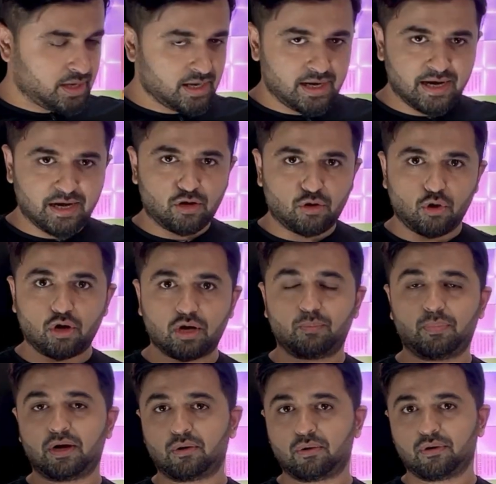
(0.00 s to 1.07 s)
and talk
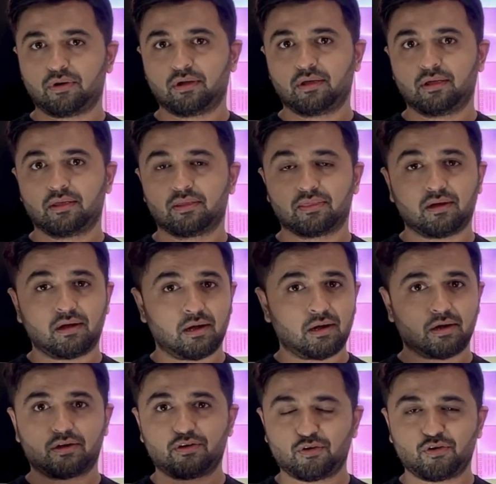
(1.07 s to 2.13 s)
about the
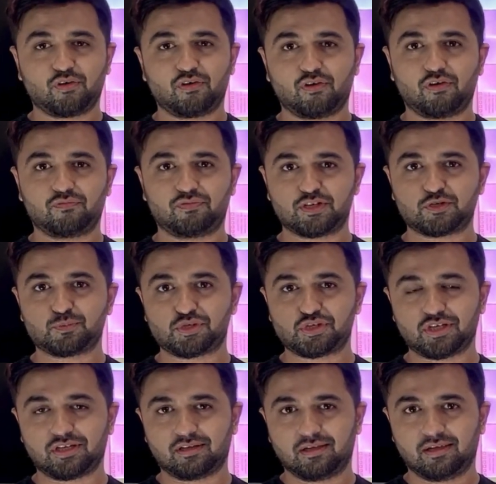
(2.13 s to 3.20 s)
heart of this
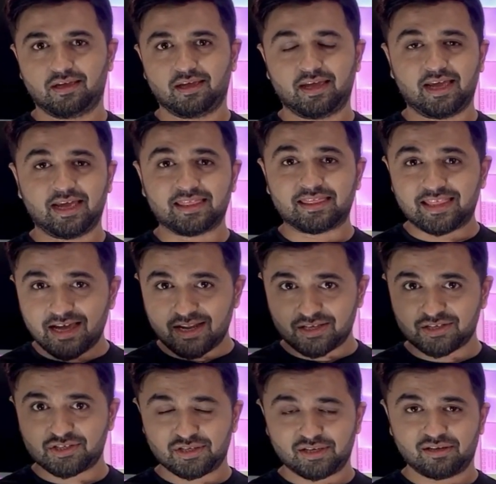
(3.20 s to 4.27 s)
machine, and that
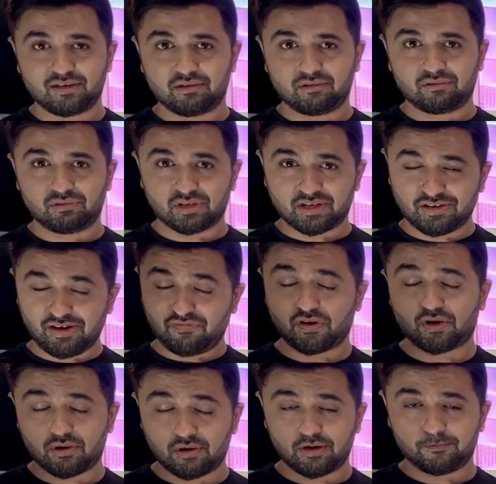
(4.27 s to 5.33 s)
is the graphic
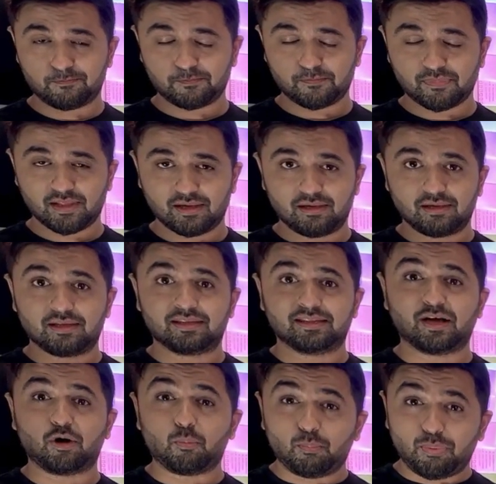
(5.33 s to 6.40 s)
card.
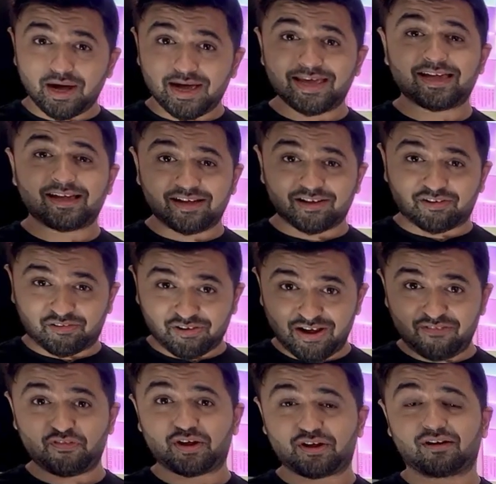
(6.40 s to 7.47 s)
Now, buying a
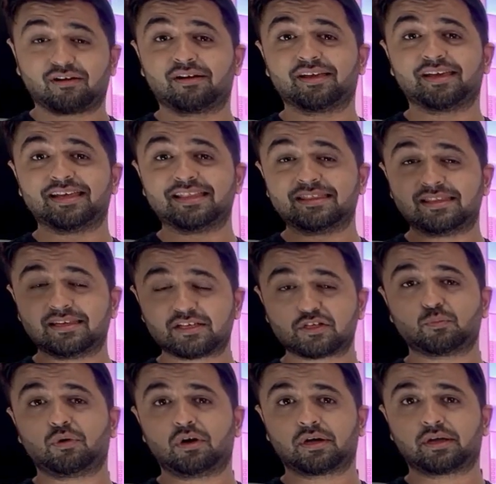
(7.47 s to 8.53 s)
graphic card in this
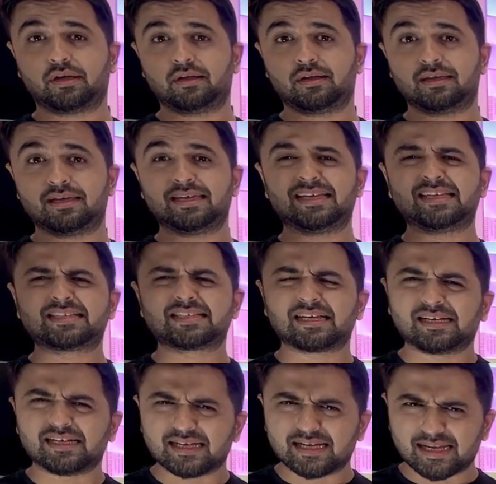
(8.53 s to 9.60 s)
market is
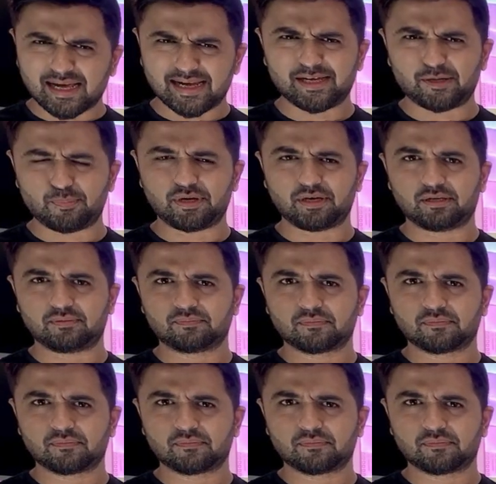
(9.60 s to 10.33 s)
a nightmare.